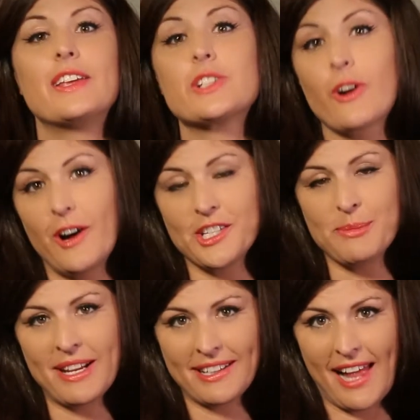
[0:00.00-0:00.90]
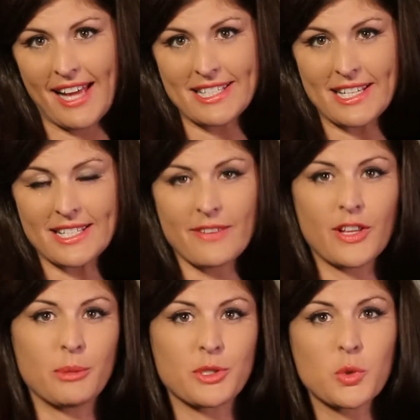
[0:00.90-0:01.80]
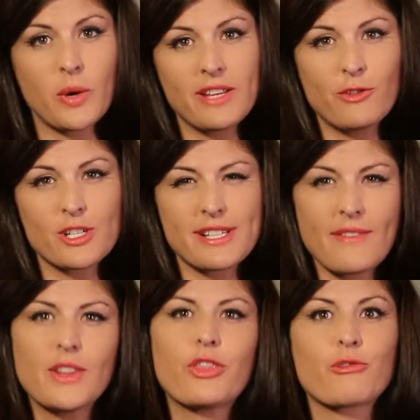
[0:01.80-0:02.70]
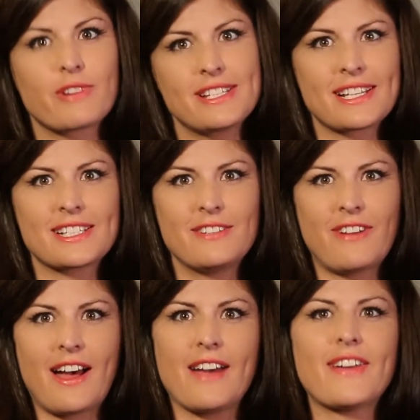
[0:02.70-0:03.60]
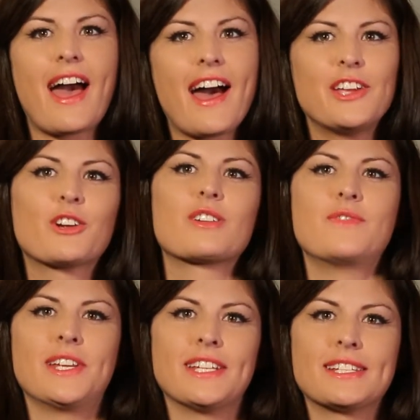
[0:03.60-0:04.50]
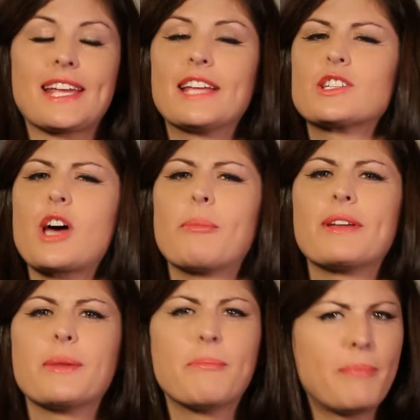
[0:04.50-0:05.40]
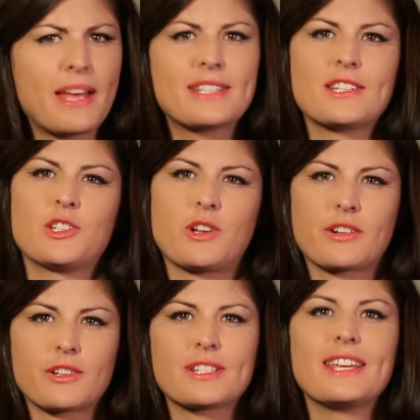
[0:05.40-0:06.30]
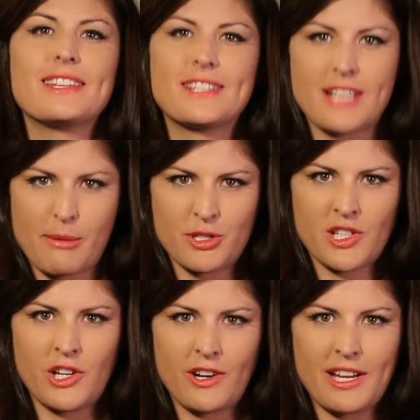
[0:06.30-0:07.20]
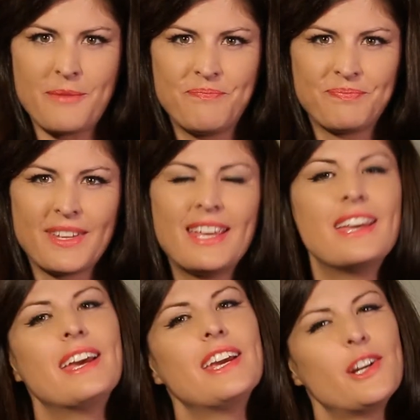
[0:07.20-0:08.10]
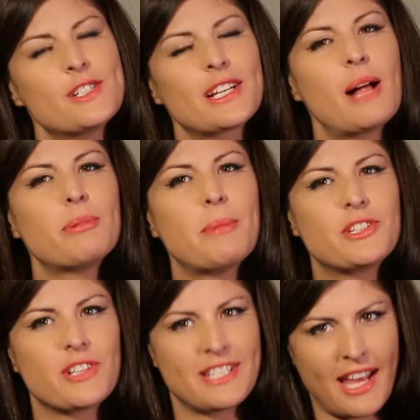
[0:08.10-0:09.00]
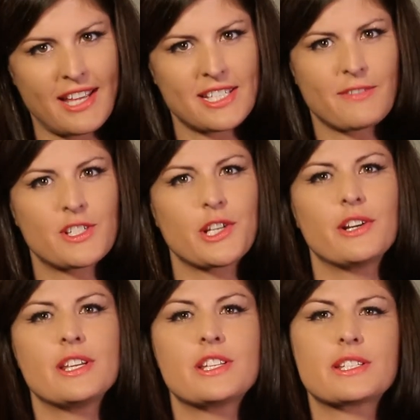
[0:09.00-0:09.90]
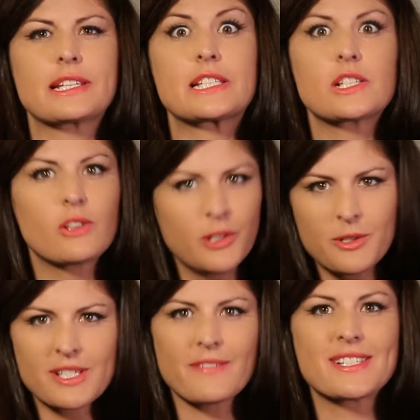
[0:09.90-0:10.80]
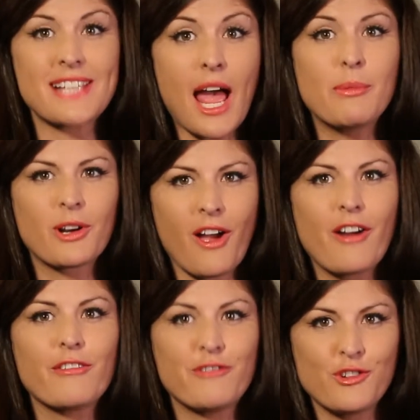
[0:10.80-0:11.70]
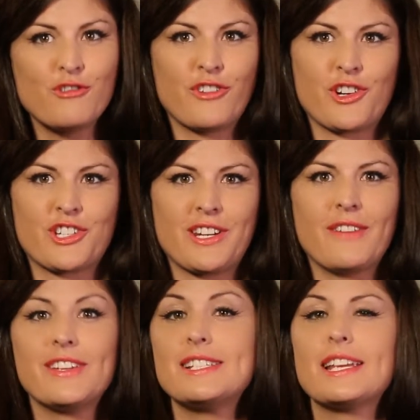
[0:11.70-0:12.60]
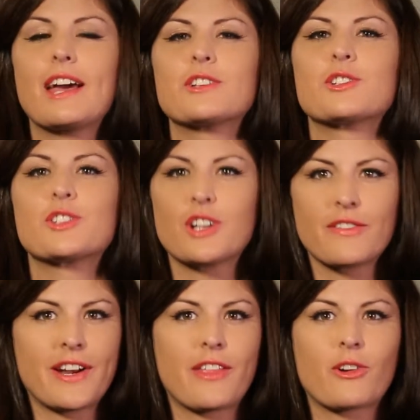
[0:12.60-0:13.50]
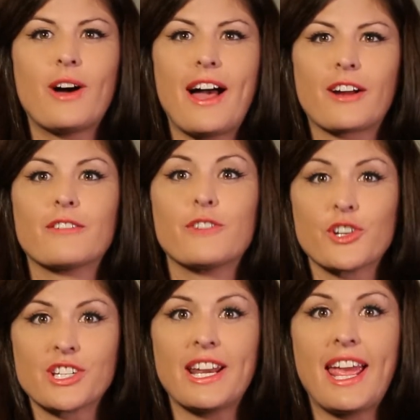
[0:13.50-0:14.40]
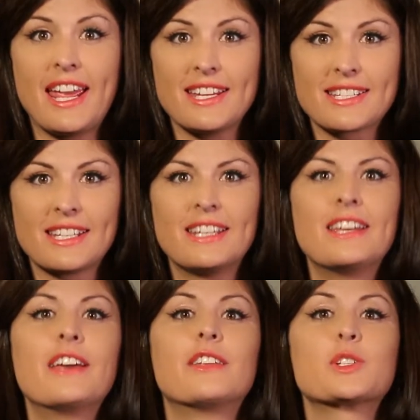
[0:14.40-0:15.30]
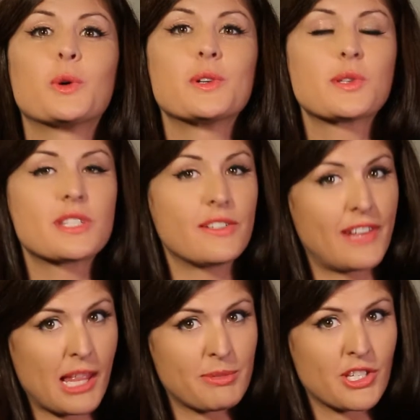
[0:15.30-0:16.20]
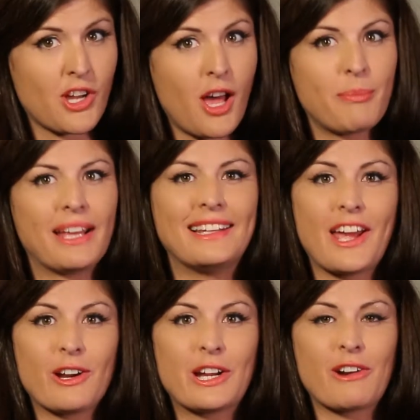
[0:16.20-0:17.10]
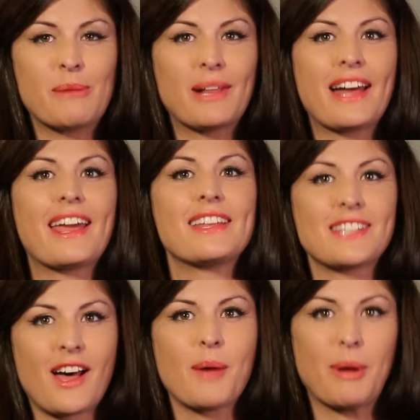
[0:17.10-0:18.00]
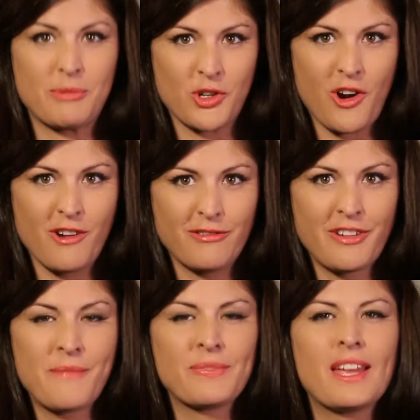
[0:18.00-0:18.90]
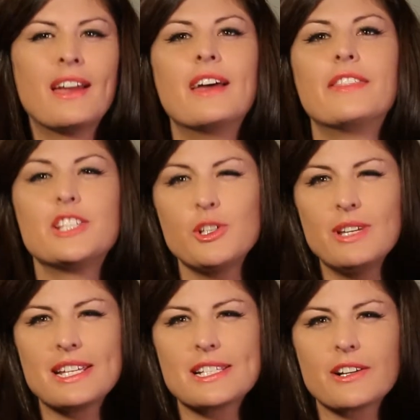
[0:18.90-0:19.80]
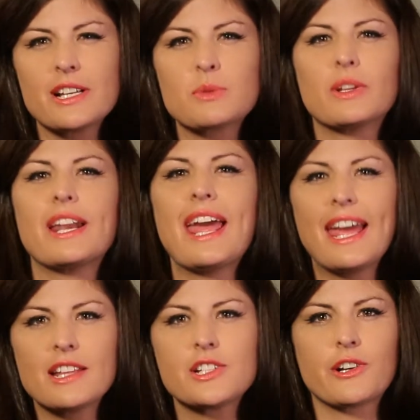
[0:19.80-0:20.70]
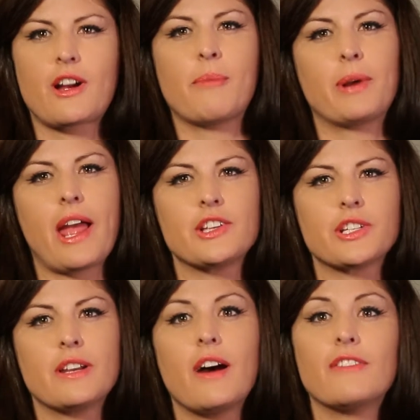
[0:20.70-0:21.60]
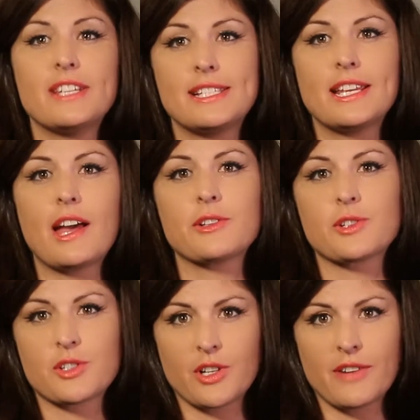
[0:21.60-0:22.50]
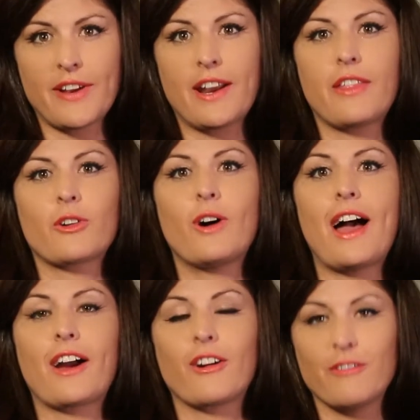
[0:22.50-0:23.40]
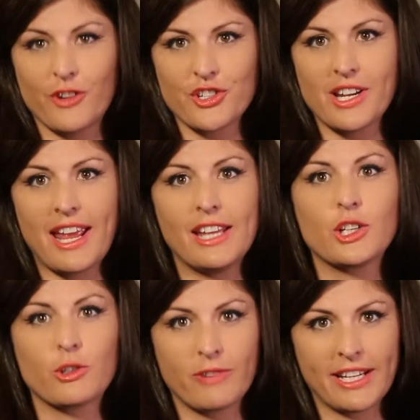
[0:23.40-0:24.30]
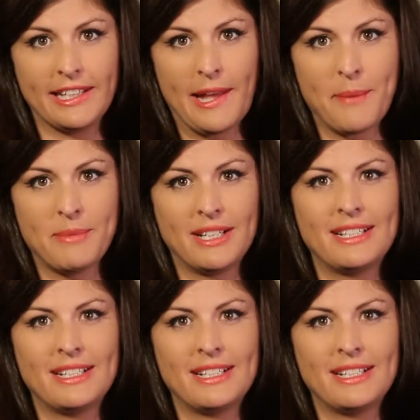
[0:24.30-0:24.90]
These are on demand classes available 24 7, 365 at your convenience and taught by the best instructors in cybersecurity. Here's a complimentary taste of Secure Ninja's exclusive Cyber Kung Fu version of EC Council Certified Ethical Hacker version 8. This course was developed and taught by Larry Greenblatt and Tom Updegrove. This unique series will enhance your comprehension of EC Council's Certified Ethical Hacker version 8 curriculum.